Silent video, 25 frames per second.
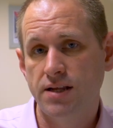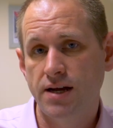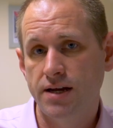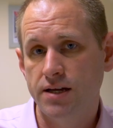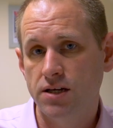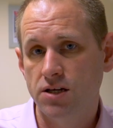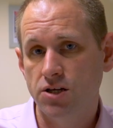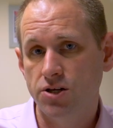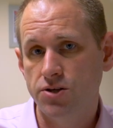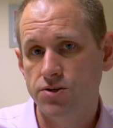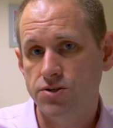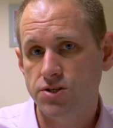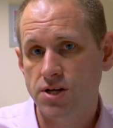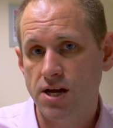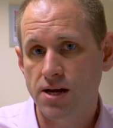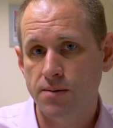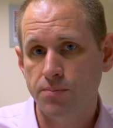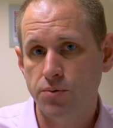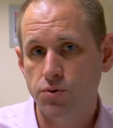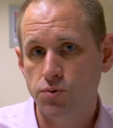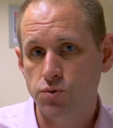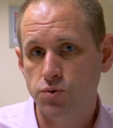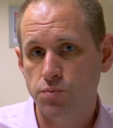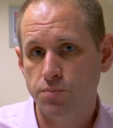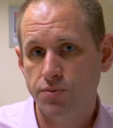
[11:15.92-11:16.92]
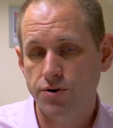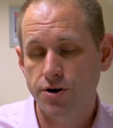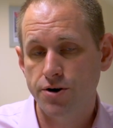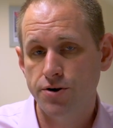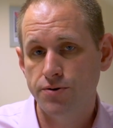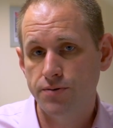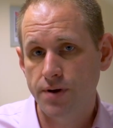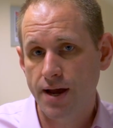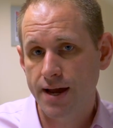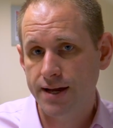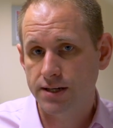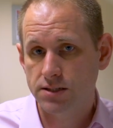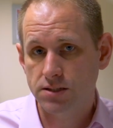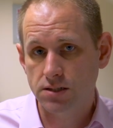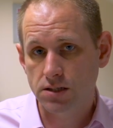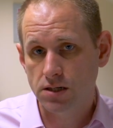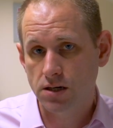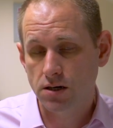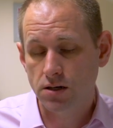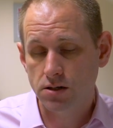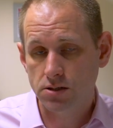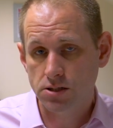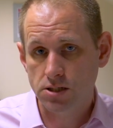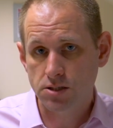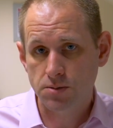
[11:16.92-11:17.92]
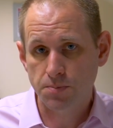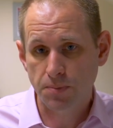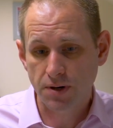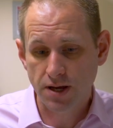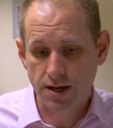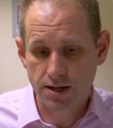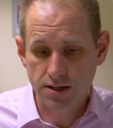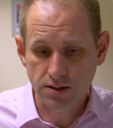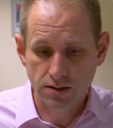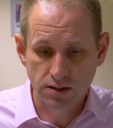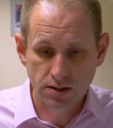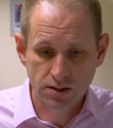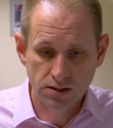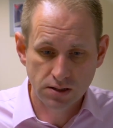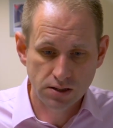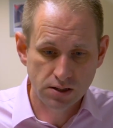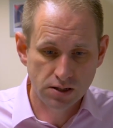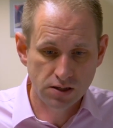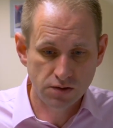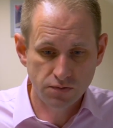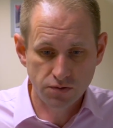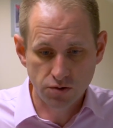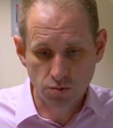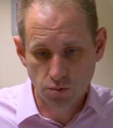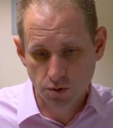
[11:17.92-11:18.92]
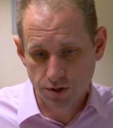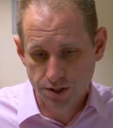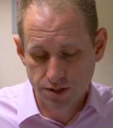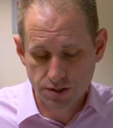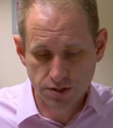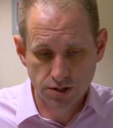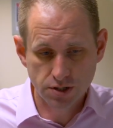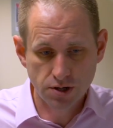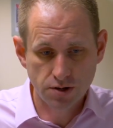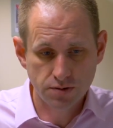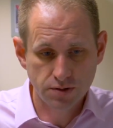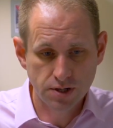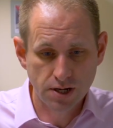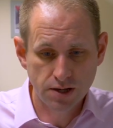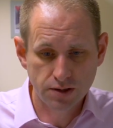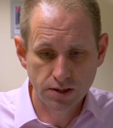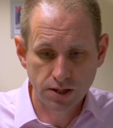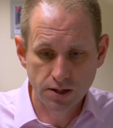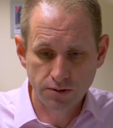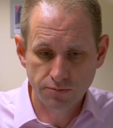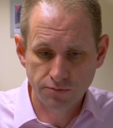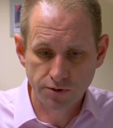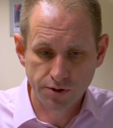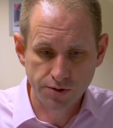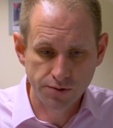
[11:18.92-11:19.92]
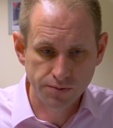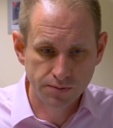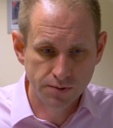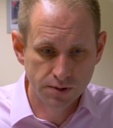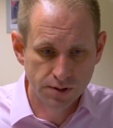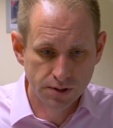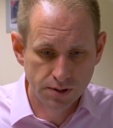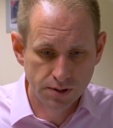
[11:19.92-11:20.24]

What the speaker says: that includes Apple's Pro XDR display if you wanted to go down that route.